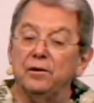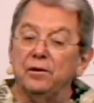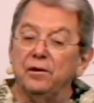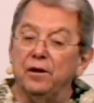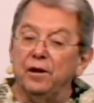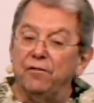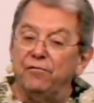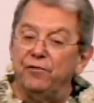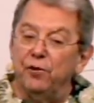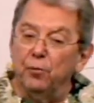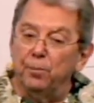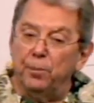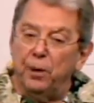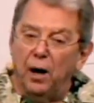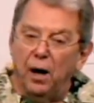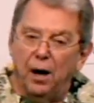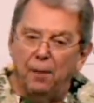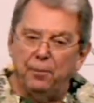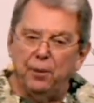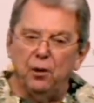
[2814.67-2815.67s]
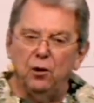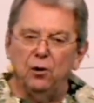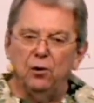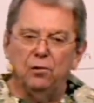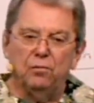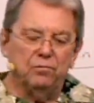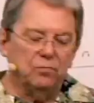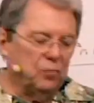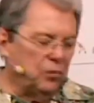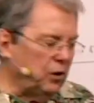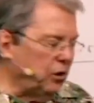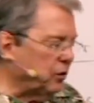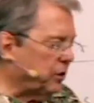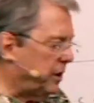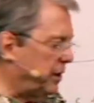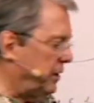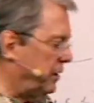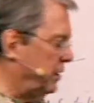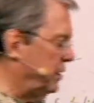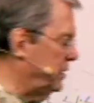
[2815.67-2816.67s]
if you're popular, well, look
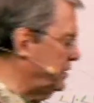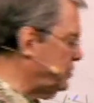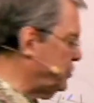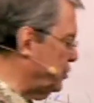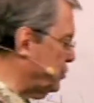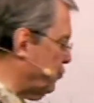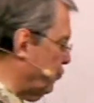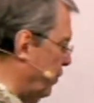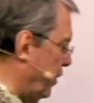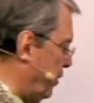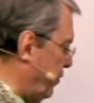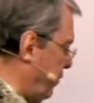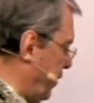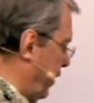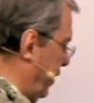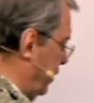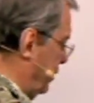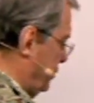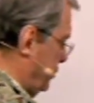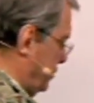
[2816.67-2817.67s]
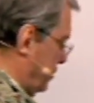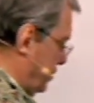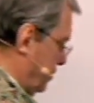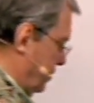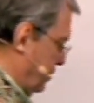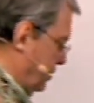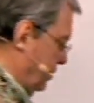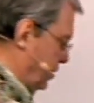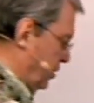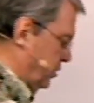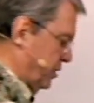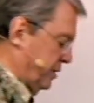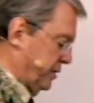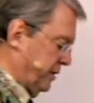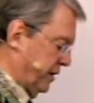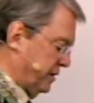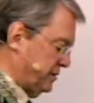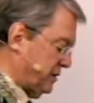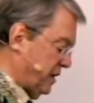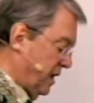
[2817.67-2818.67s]
at here. Let's just read this. Look at
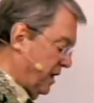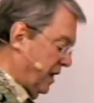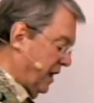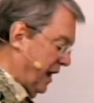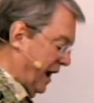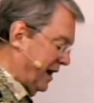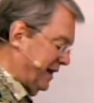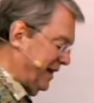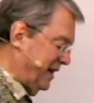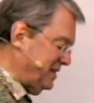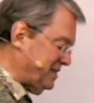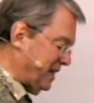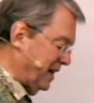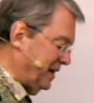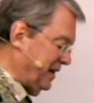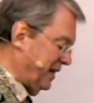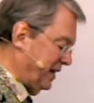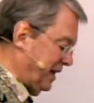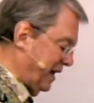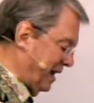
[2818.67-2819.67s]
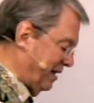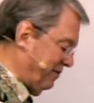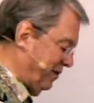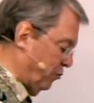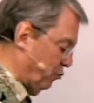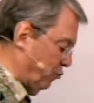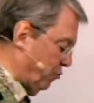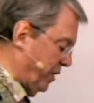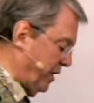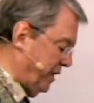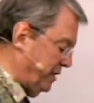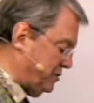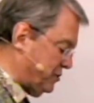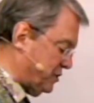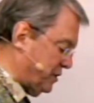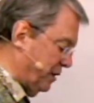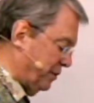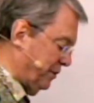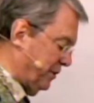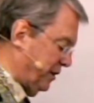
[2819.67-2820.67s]
this. I guess I need to have you read
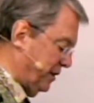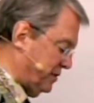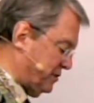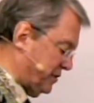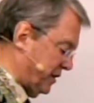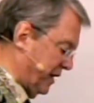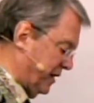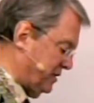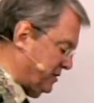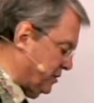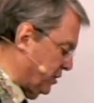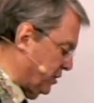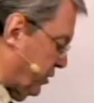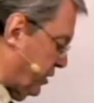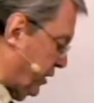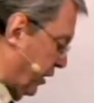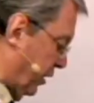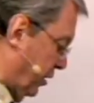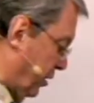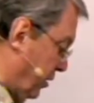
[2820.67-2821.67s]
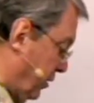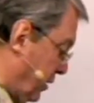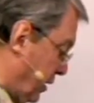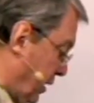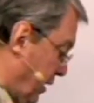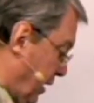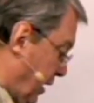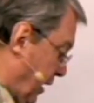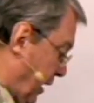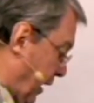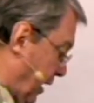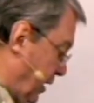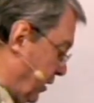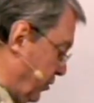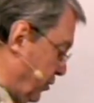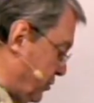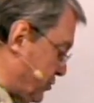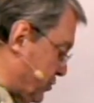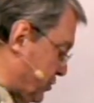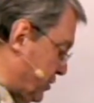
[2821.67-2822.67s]
some of these things. here in
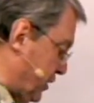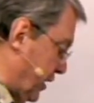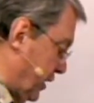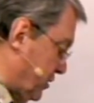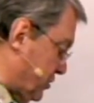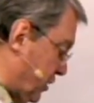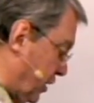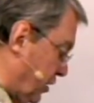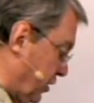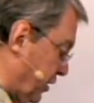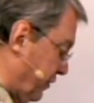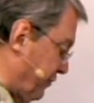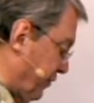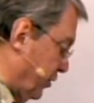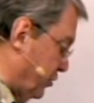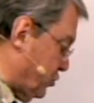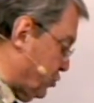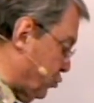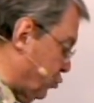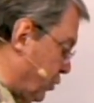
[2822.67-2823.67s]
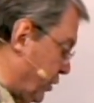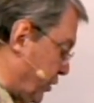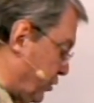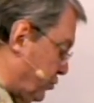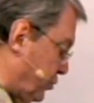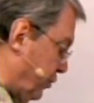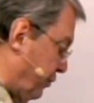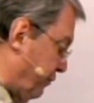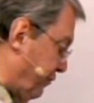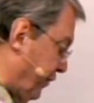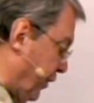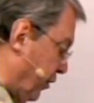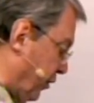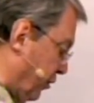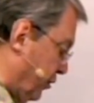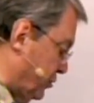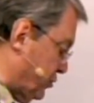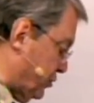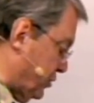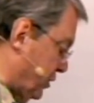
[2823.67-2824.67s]
Luke 6, and look at verse 22
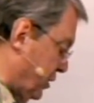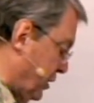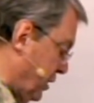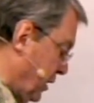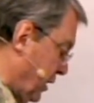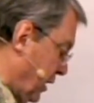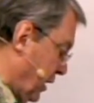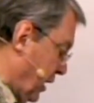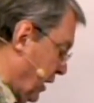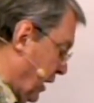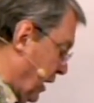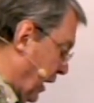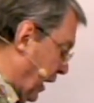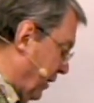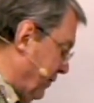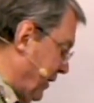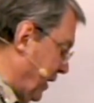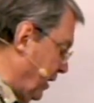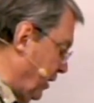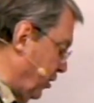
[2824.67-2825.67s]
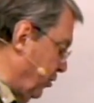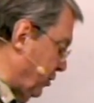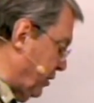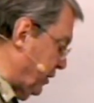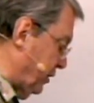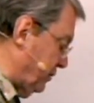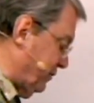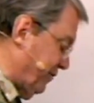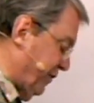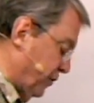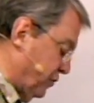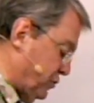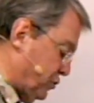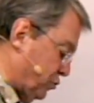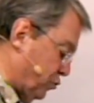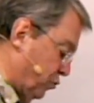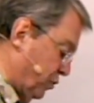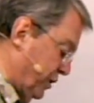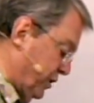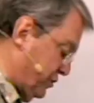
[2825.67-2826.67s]
first, and then look at verse
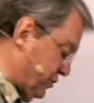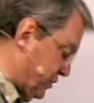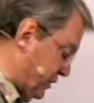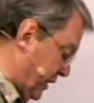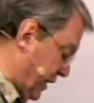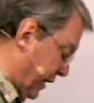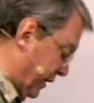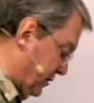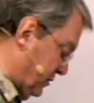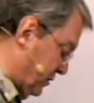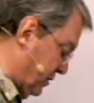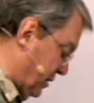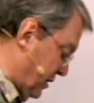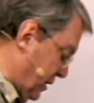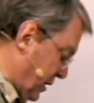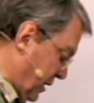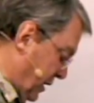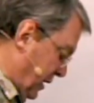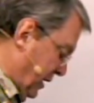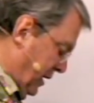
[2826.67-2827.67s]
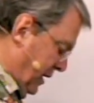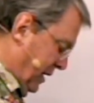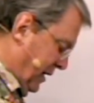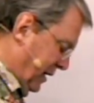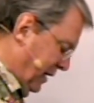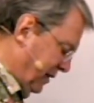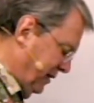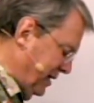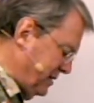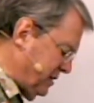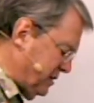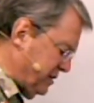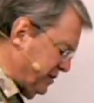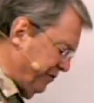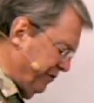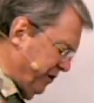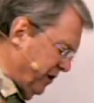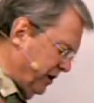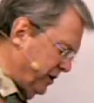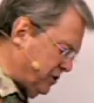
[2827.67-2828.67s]
26. Now, this is a
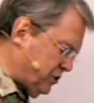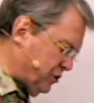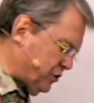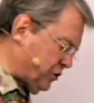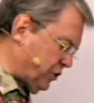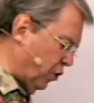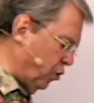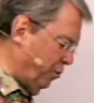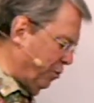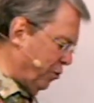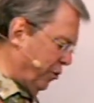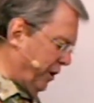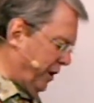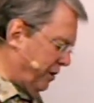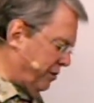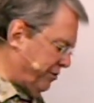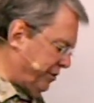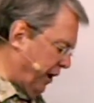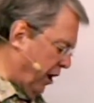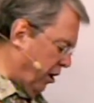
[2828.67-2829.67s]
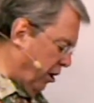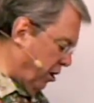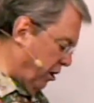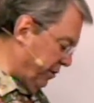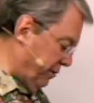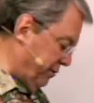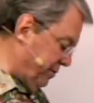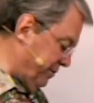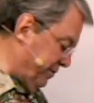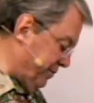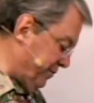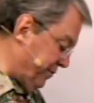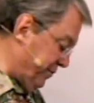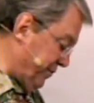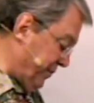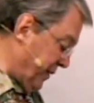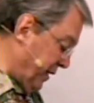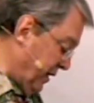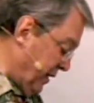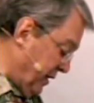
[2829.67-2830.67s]
very sobering thought.
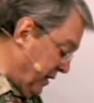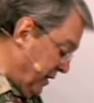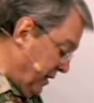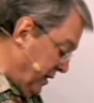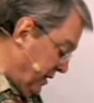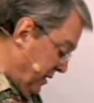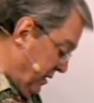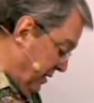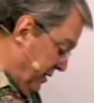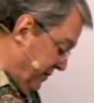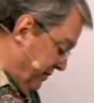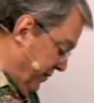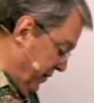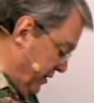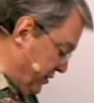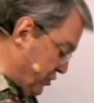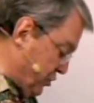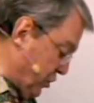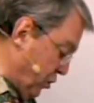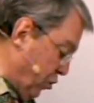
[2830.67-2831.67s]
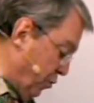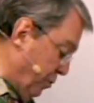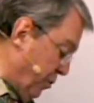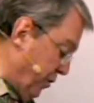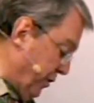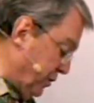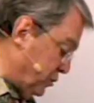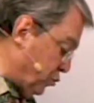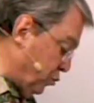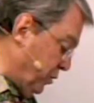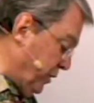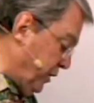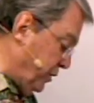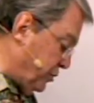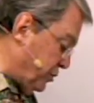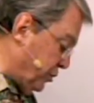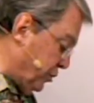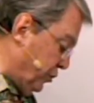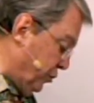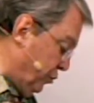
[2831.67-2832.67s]
Very sobering.
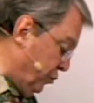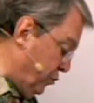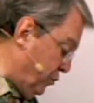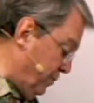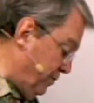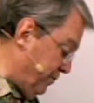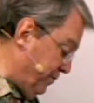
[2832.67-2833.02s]
22,